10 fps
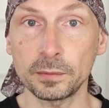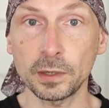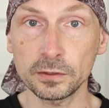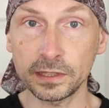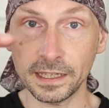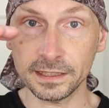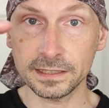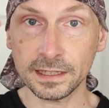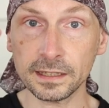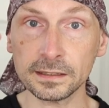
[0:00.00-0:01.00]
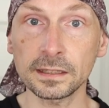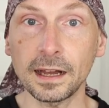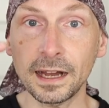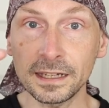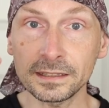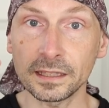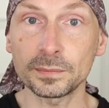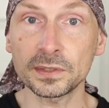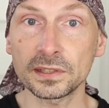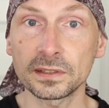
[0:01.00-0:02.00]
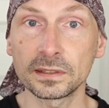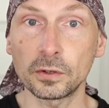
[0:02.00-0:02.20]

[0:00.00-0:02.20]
about the exact items